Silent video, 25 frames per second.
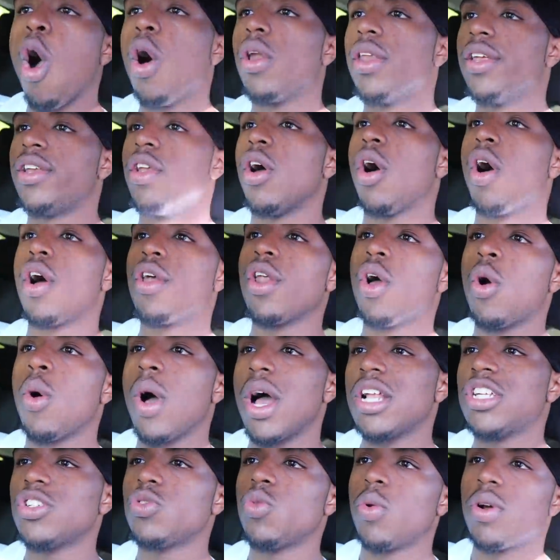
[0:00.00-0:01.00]
All in all, though,
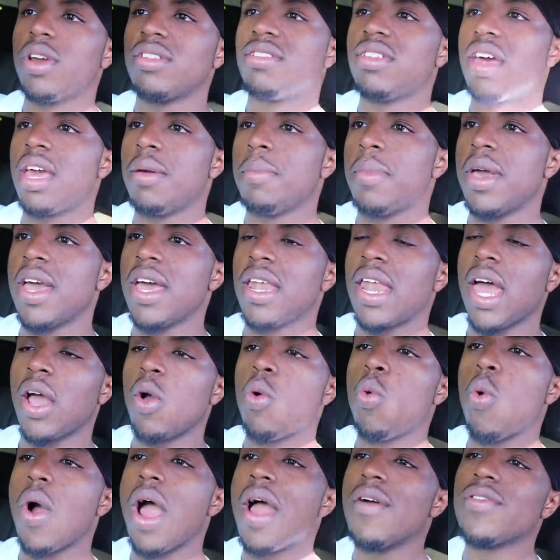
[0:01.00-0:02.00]
I just want to say, man, like
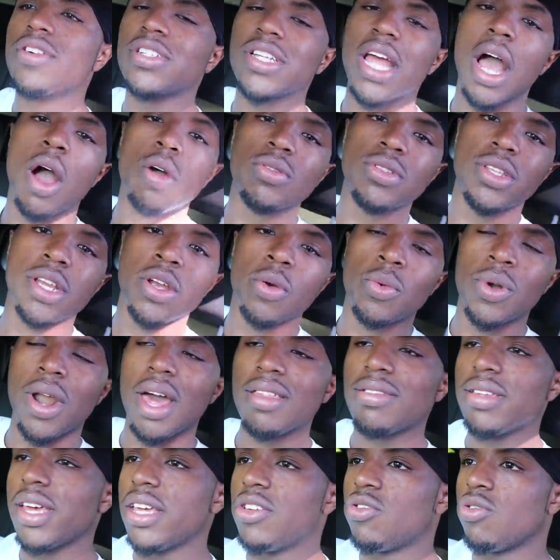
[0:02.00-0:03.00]
whoever's out there, when
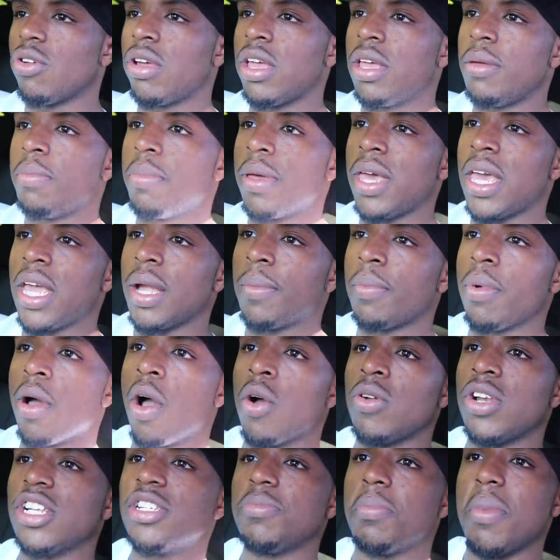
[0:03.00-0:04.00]
I say dream big,
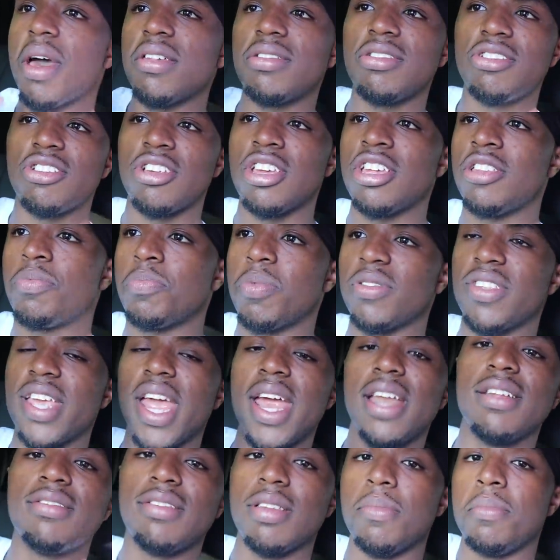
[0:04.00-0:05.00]
bro, this message is
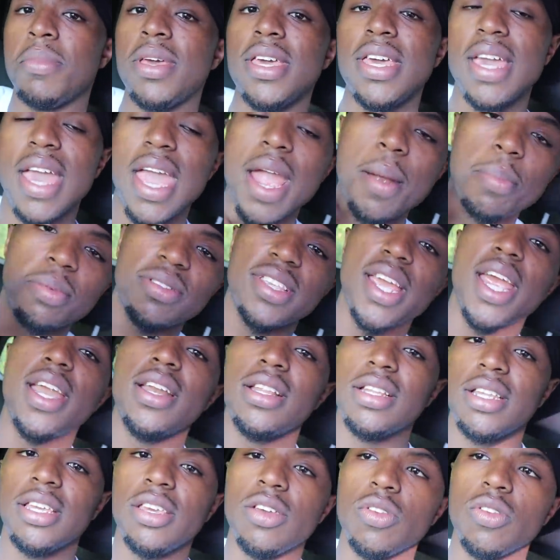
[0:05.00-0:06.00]
pertaining to me and pertaining to